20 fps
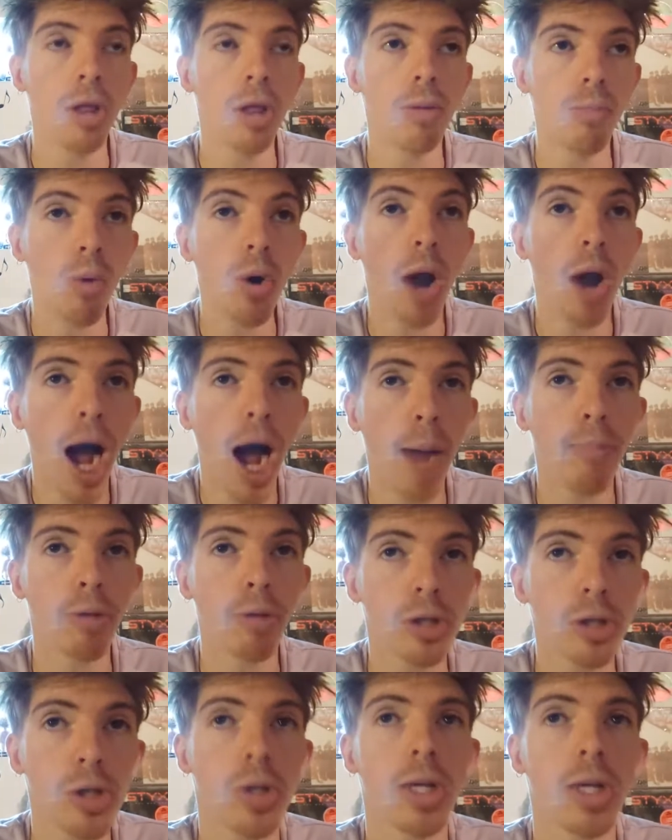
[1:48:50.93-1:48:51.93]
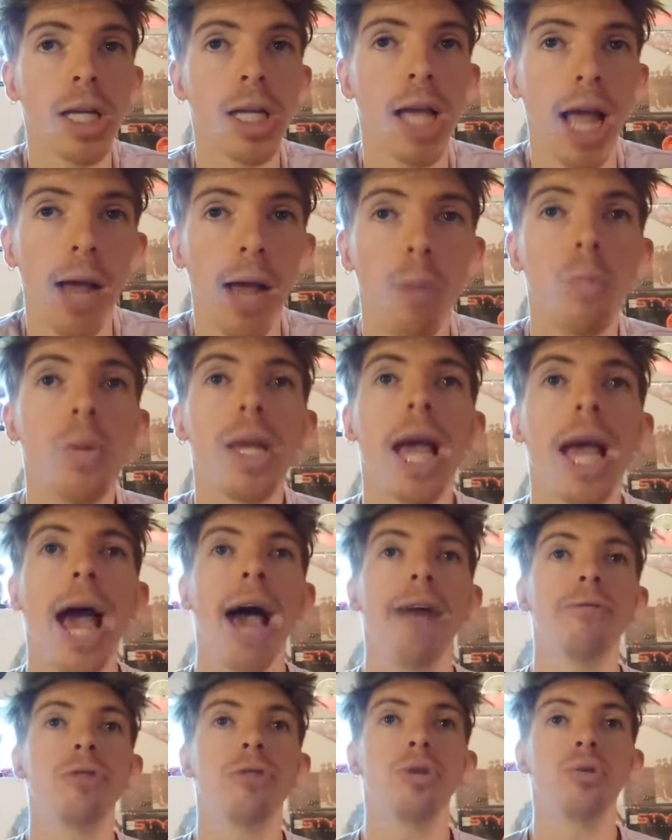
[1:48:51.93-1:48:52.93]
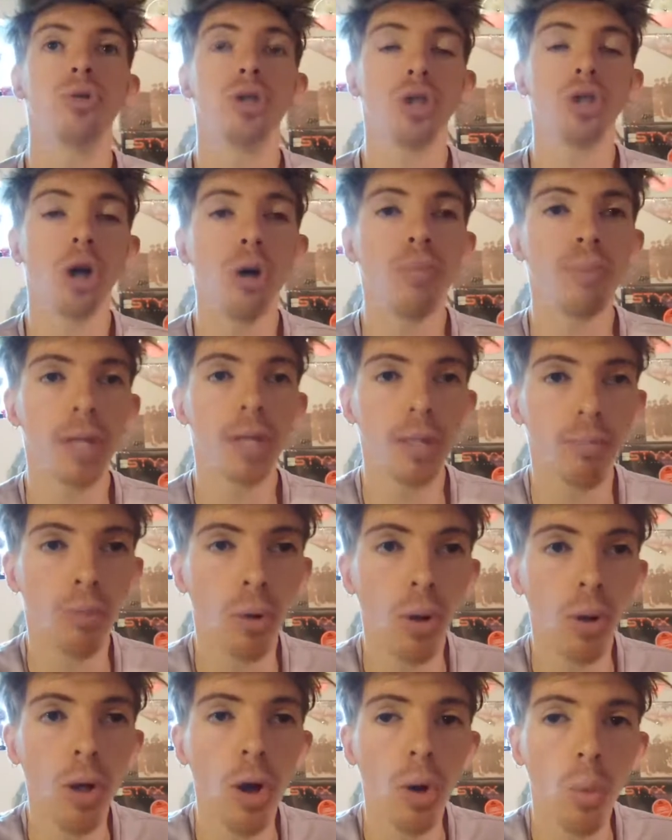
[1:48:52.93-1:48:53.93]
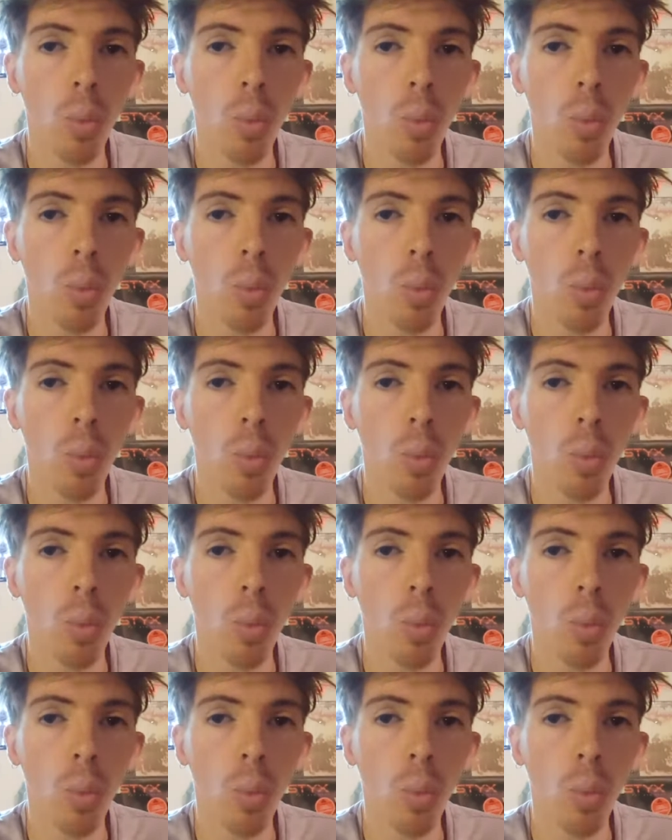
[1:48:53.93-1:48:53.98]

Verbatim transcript: the more opportunity we have to show people